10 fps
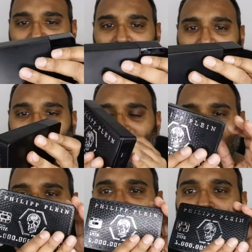
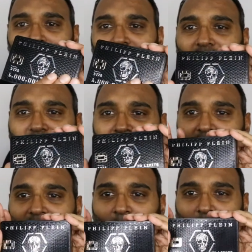this
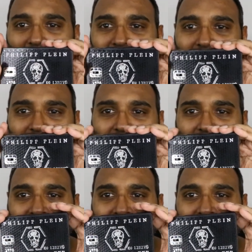bottle